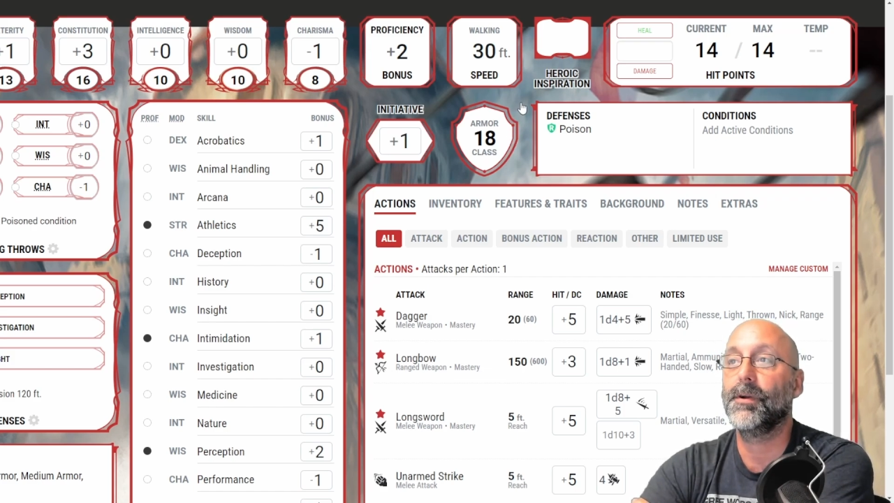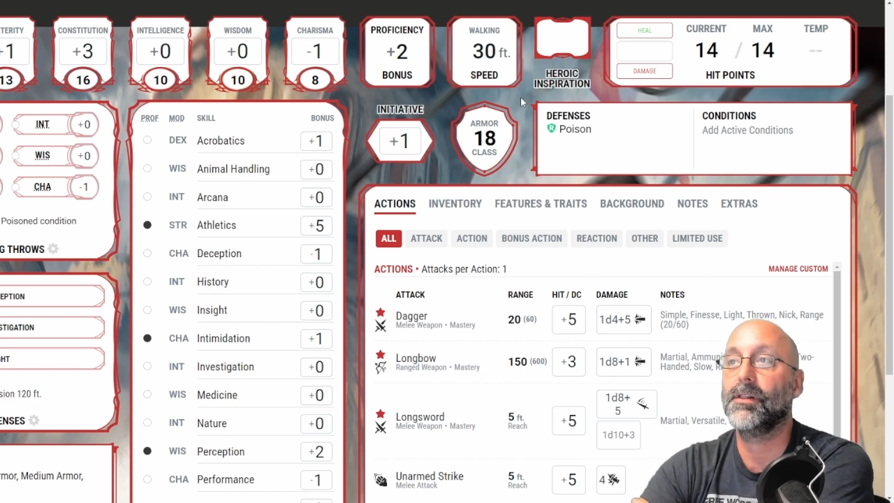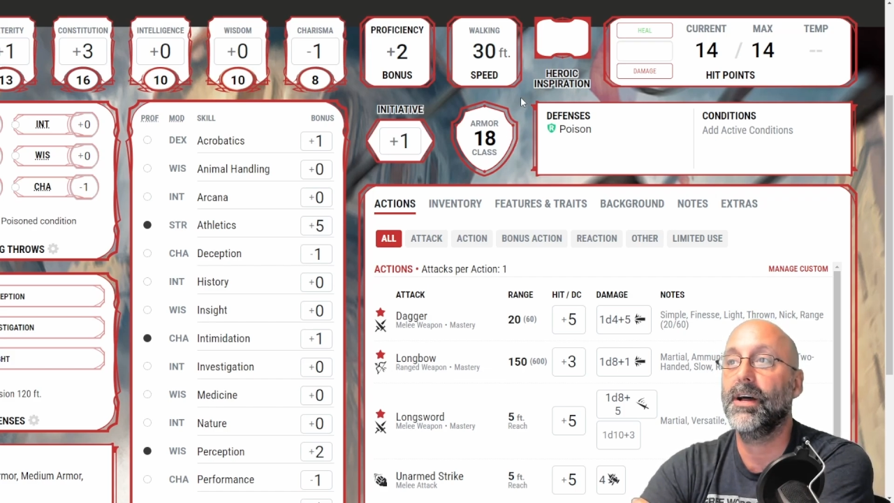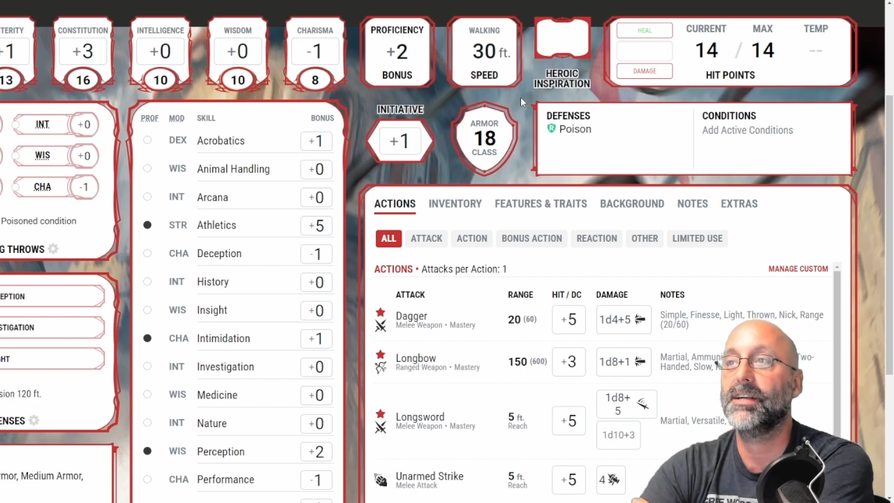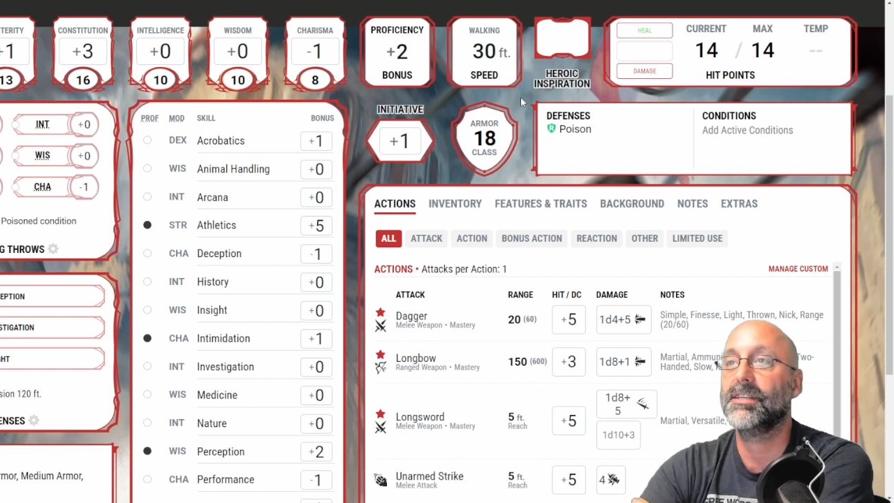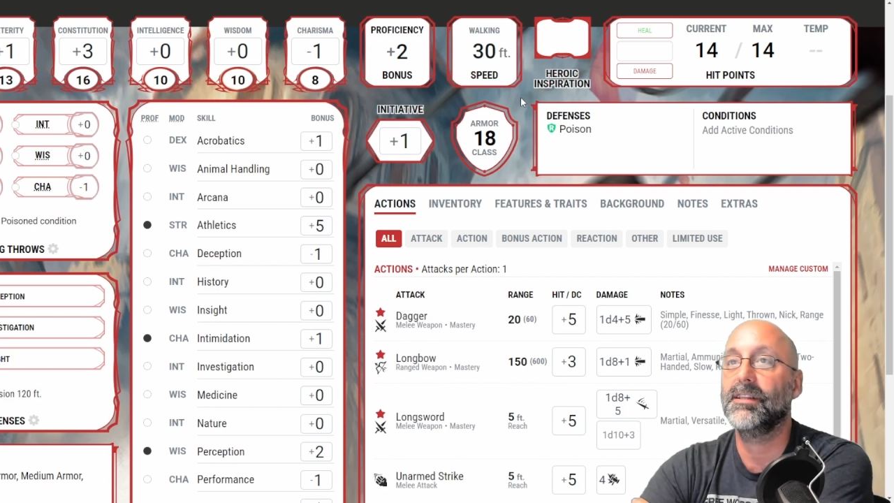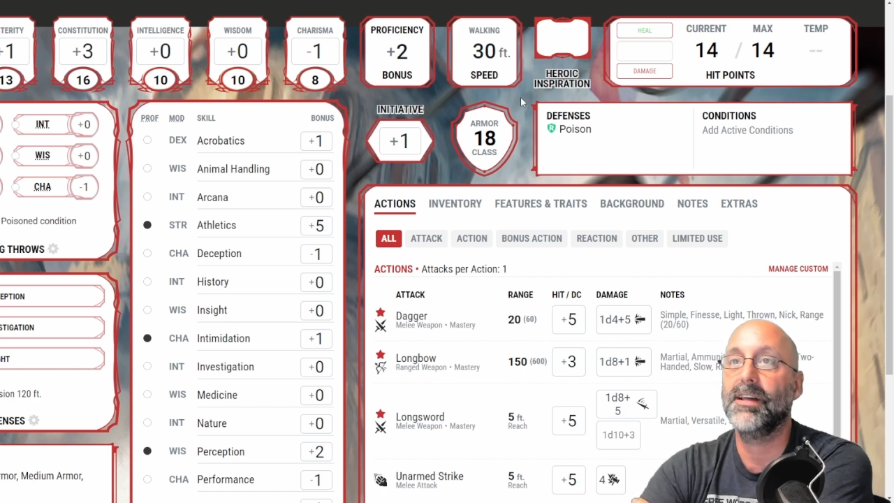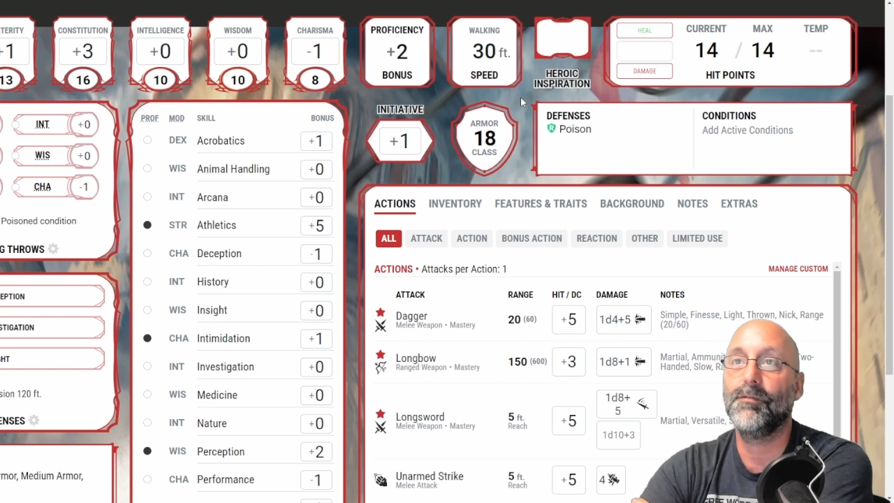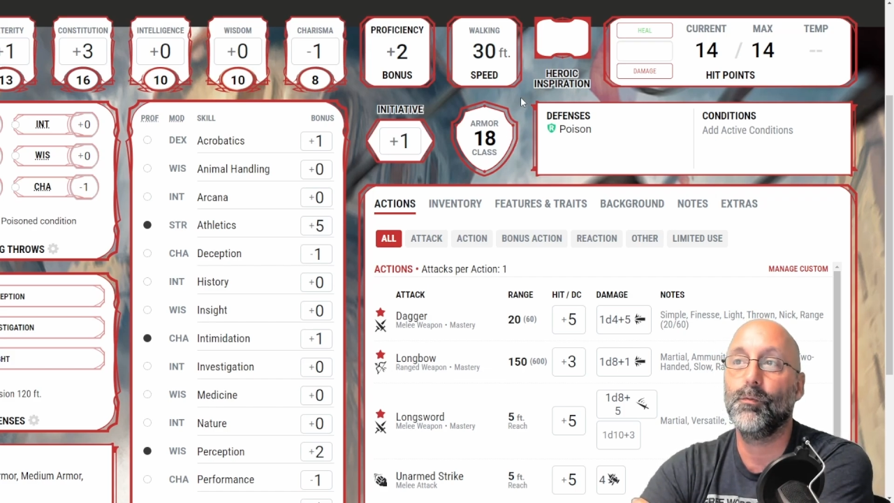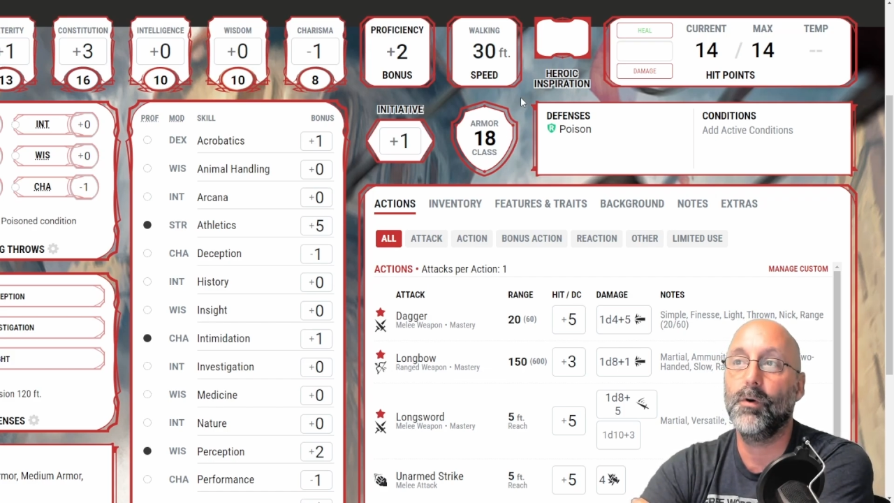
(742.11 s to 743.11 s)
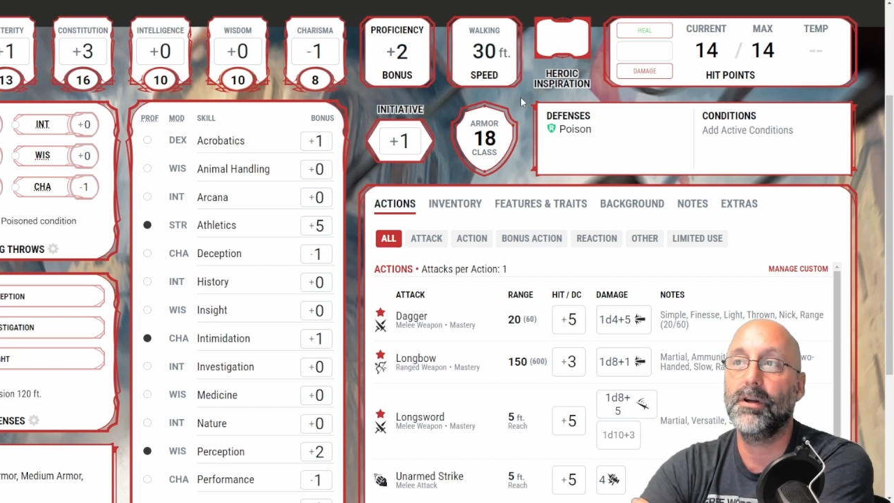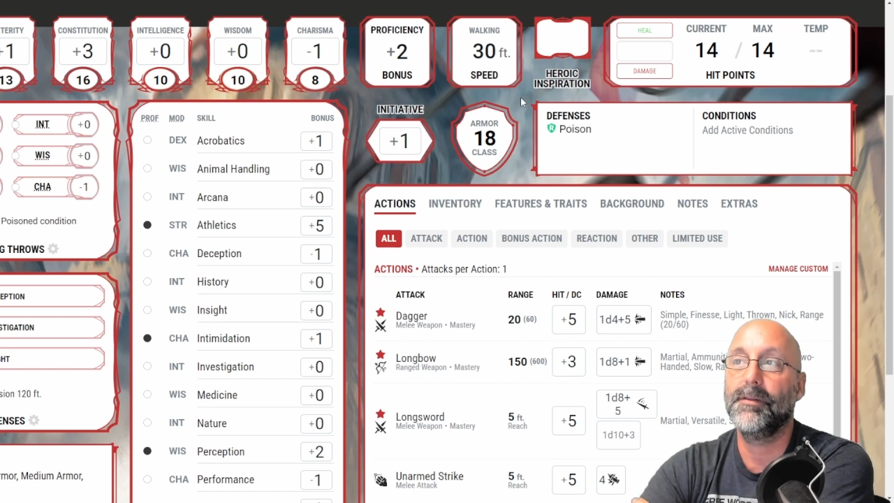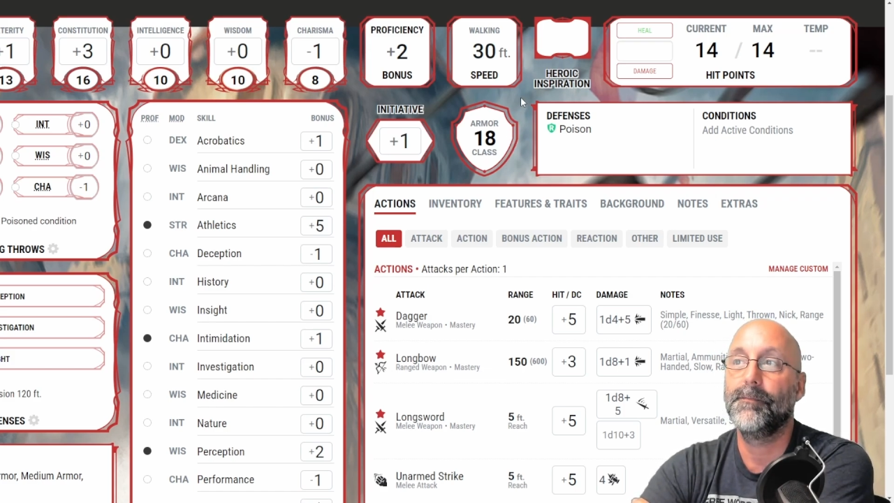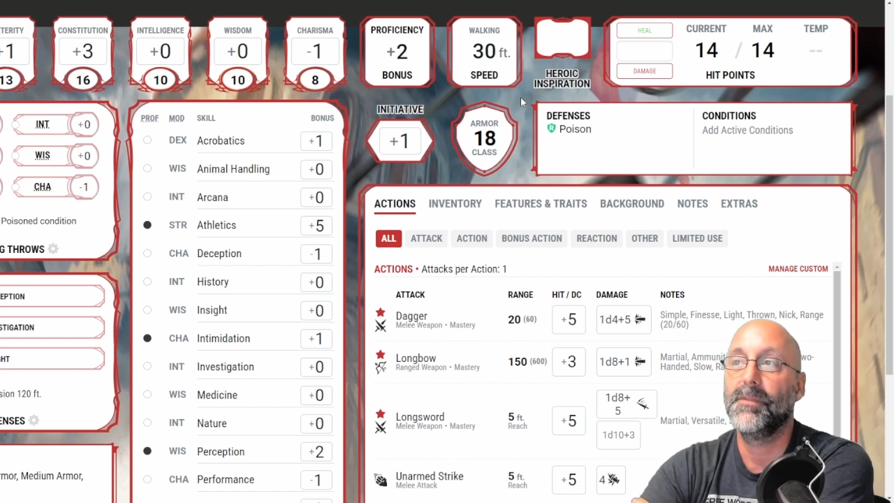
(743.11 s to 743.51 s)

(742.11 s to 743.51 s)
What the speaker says: class at level 1.